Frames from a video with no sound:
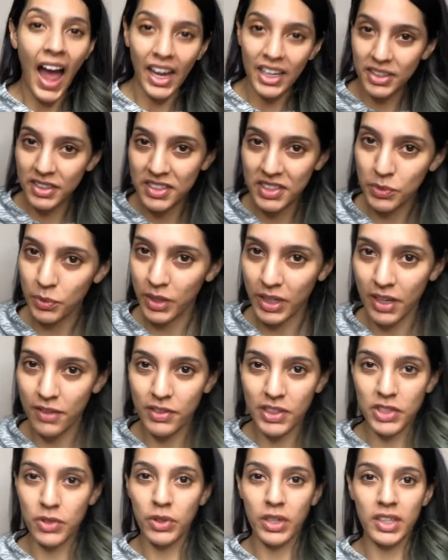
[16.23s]
I used to work at
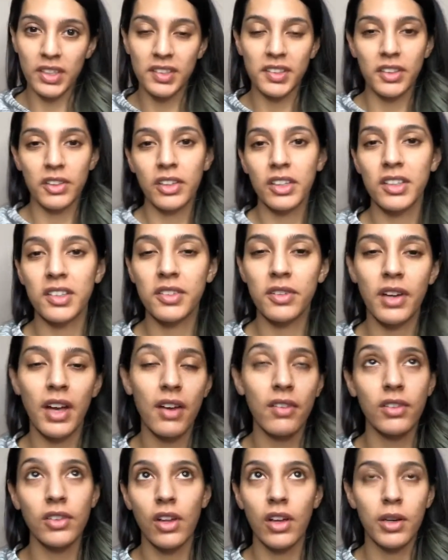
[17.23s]
Victoria's Secret, so I
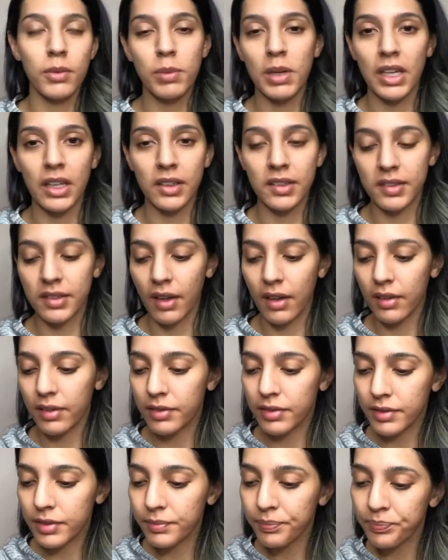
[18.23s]
have a lot of pink
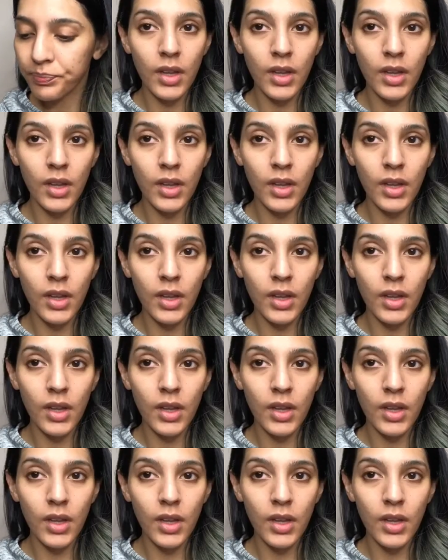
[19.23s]
stuff.